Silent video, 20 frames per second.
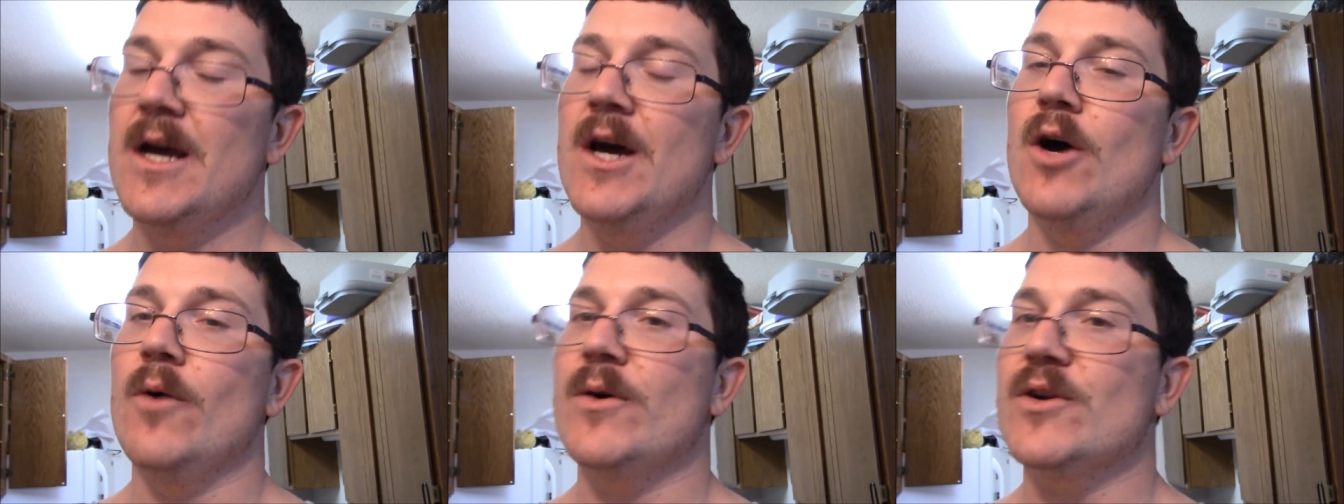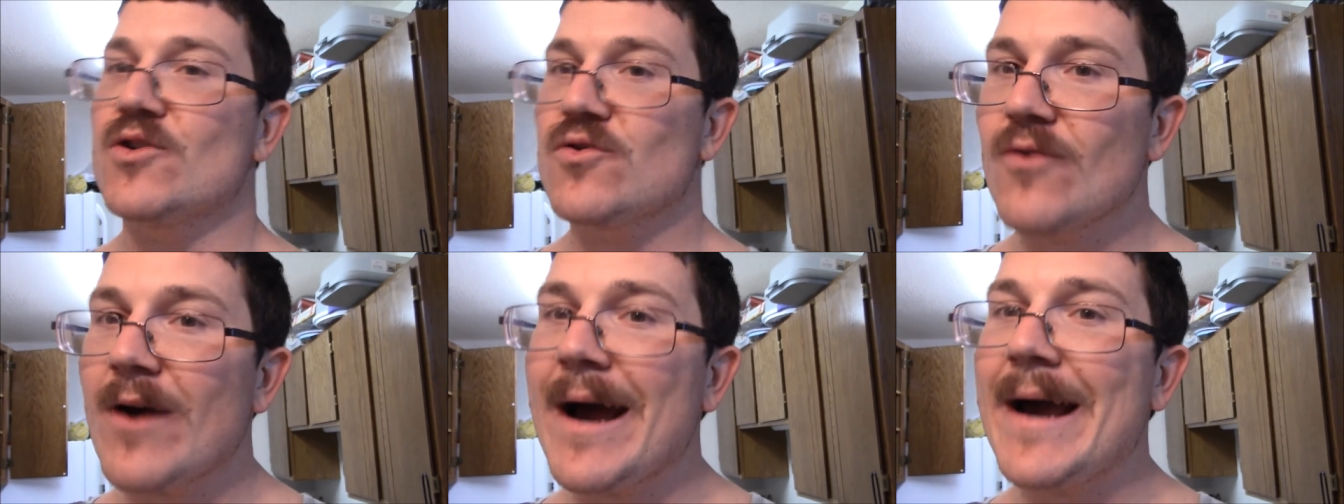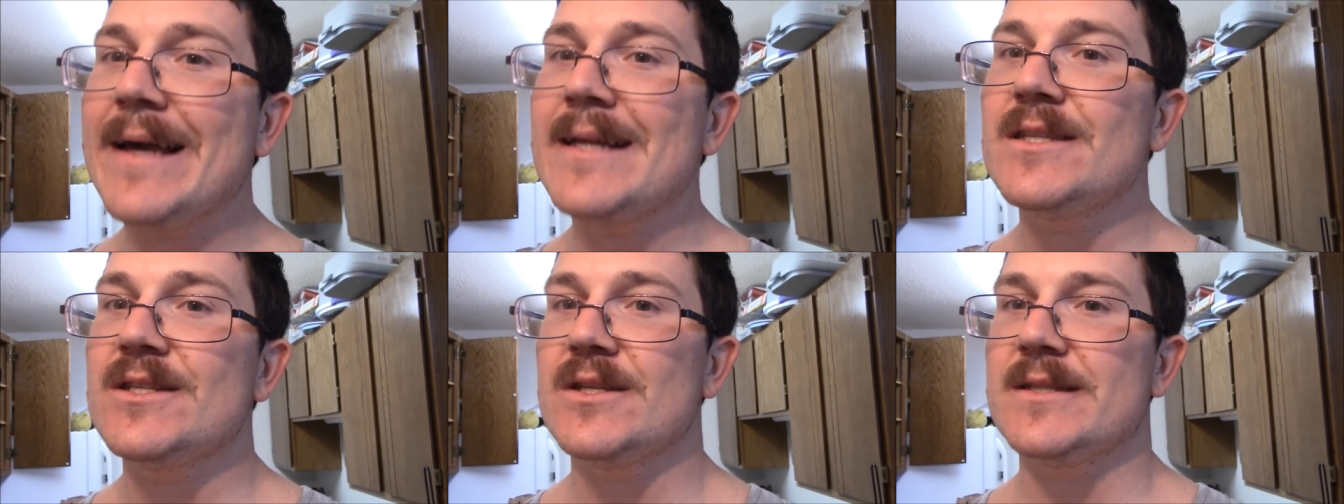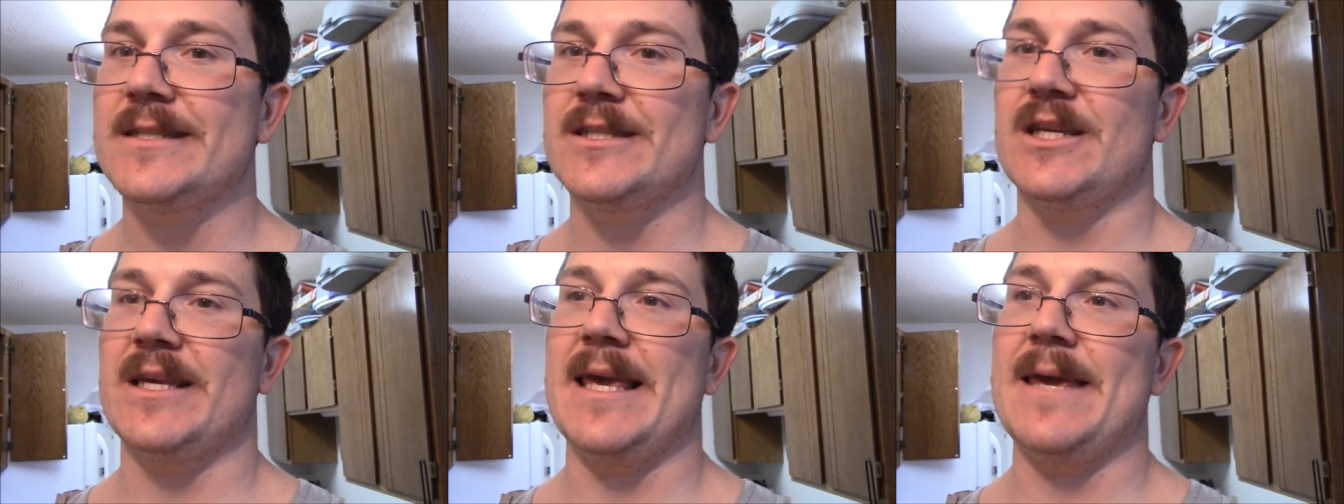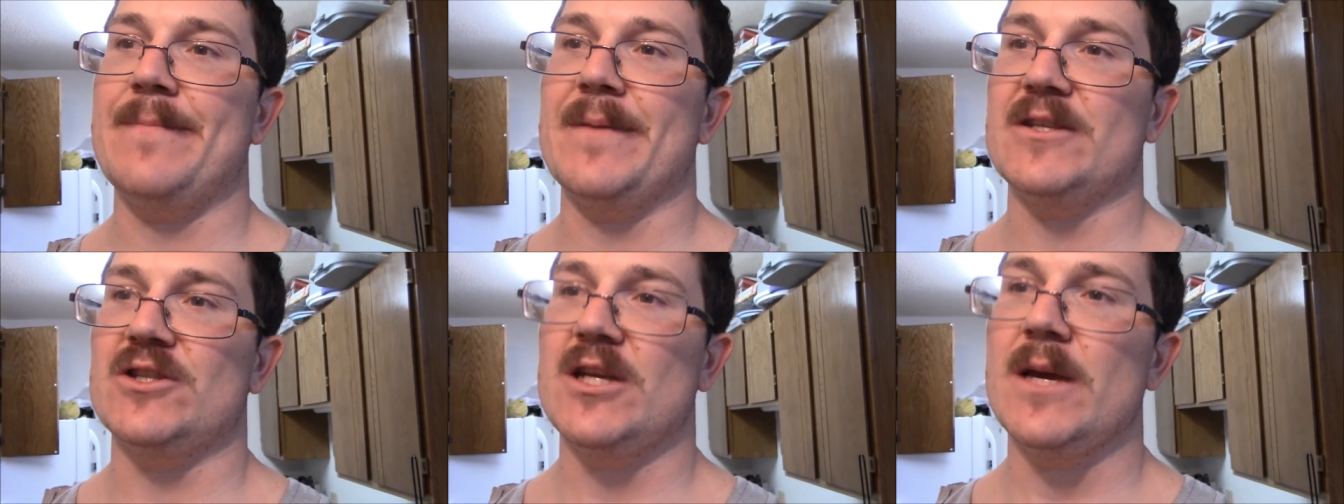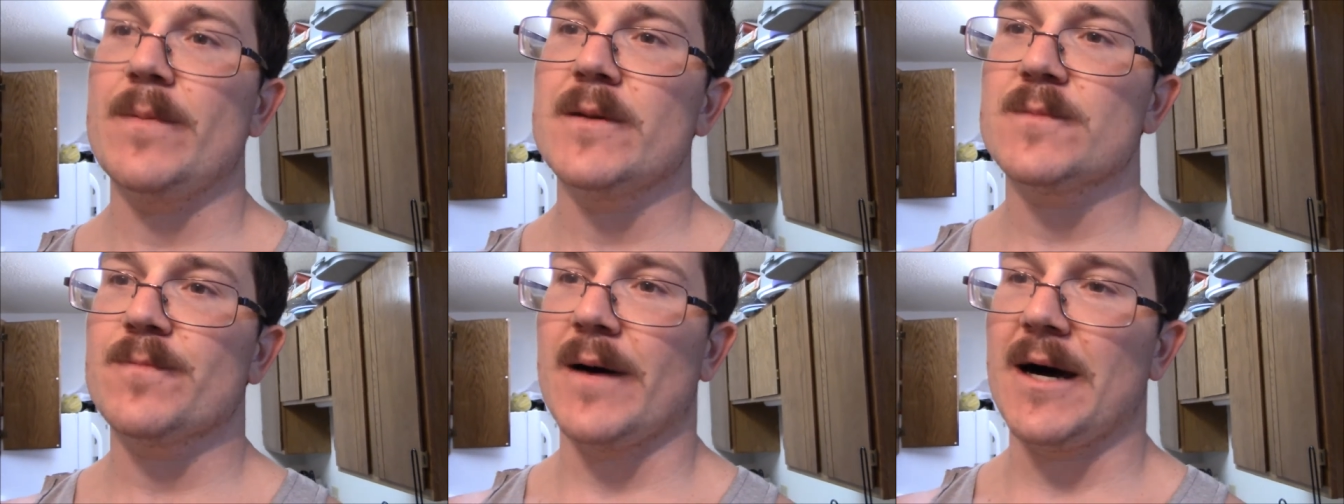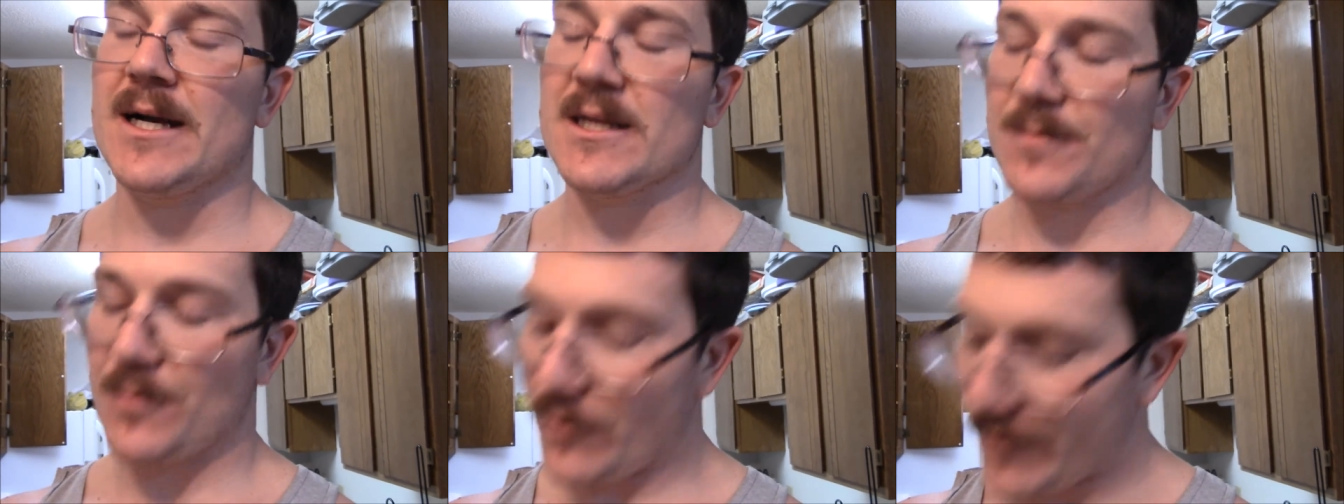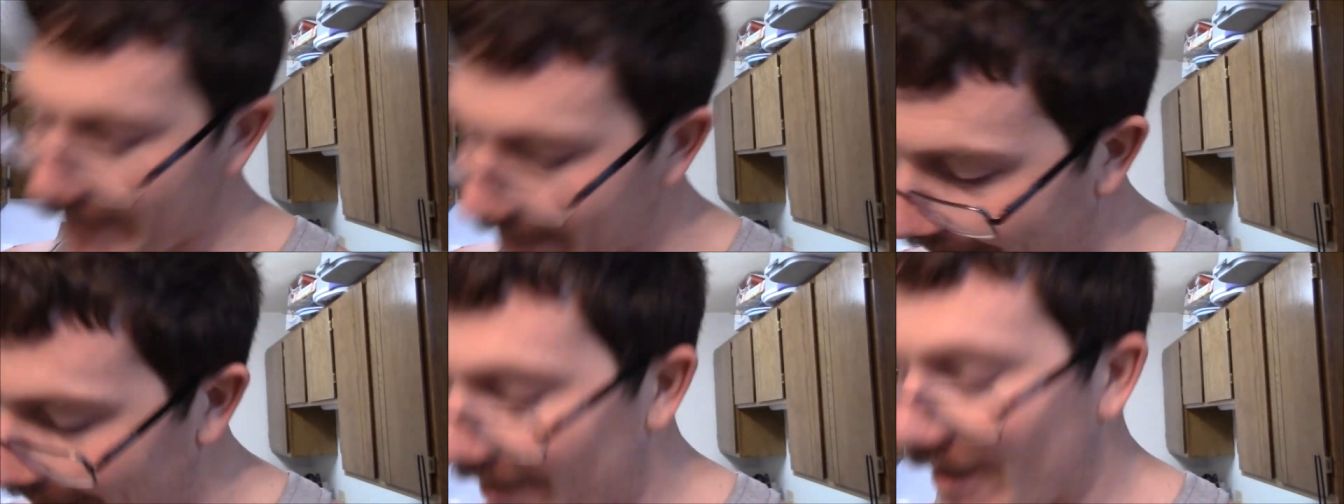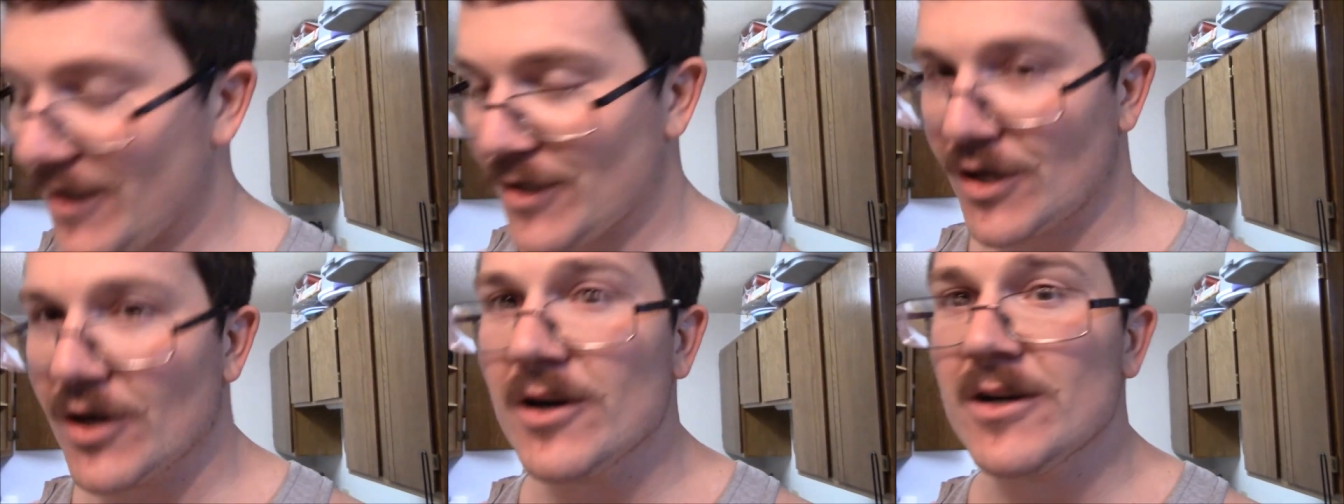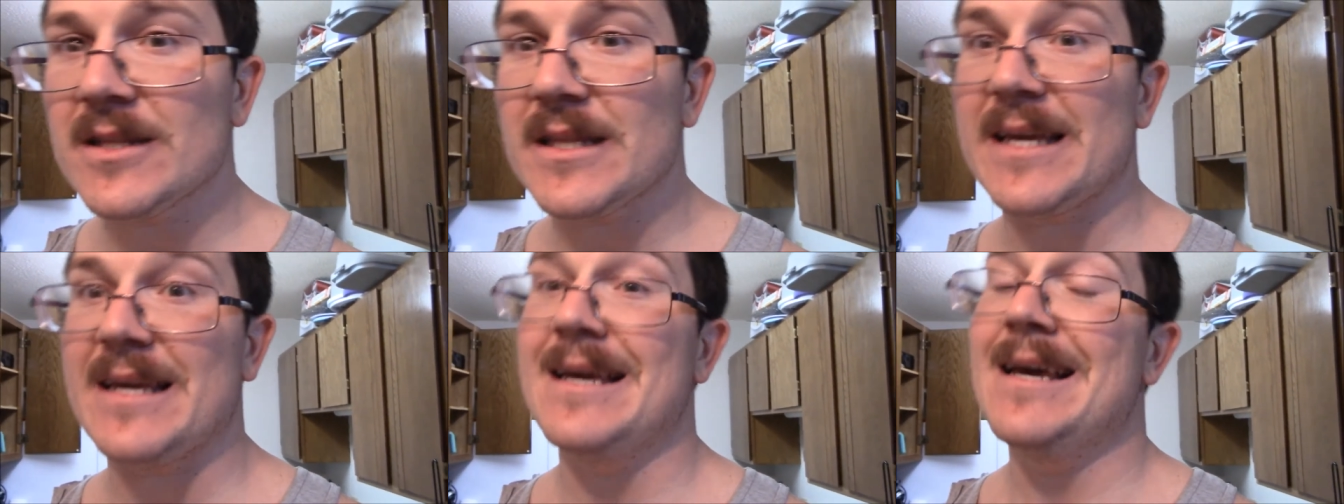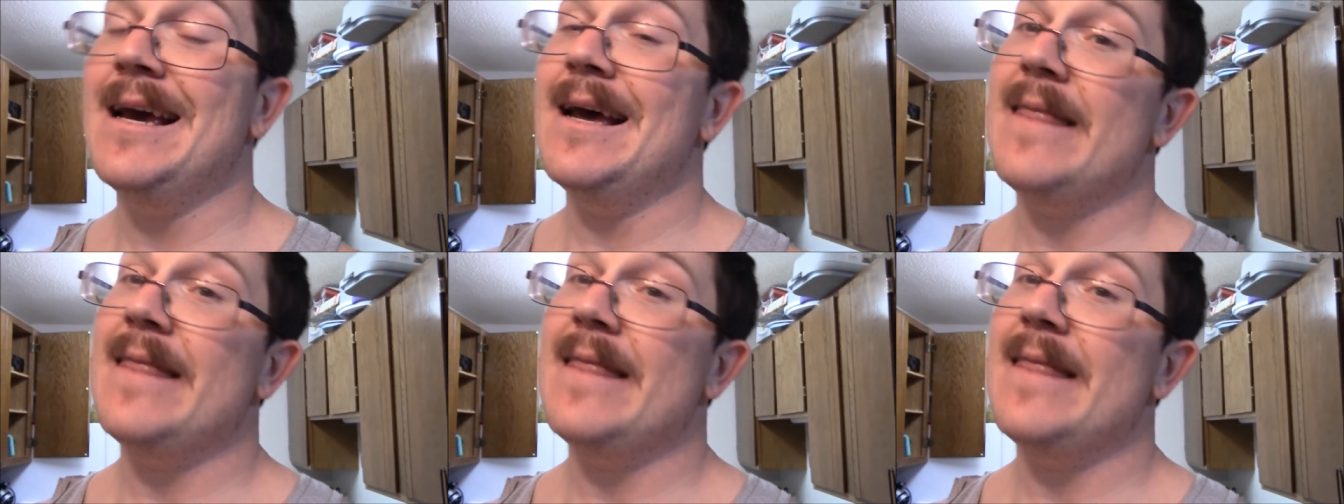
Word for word: We're trying to keep as cheap as possible and Currently,